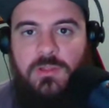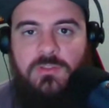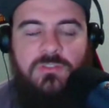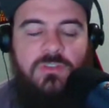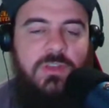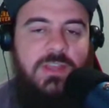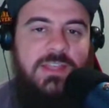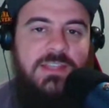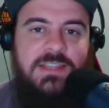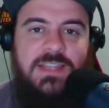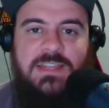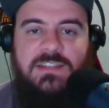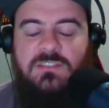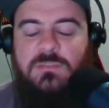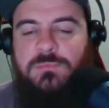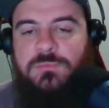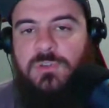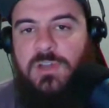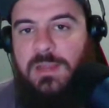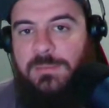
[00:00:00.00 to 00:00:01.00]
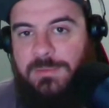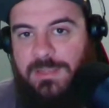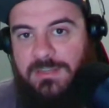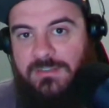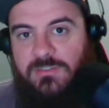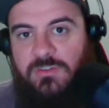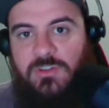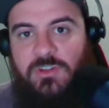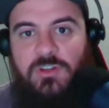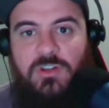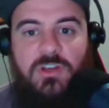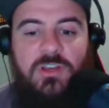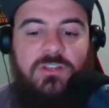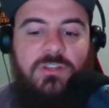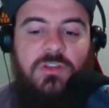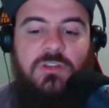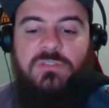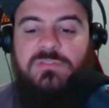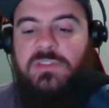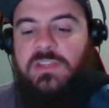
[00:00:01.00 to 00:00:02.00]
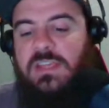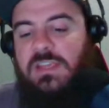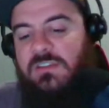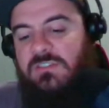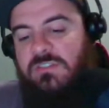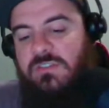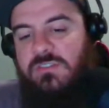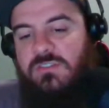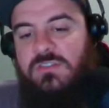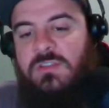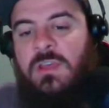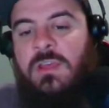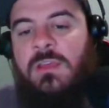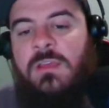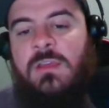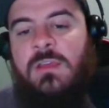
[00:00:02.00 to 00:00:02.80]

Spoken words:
So hit like, subscribe, and turn on notifications.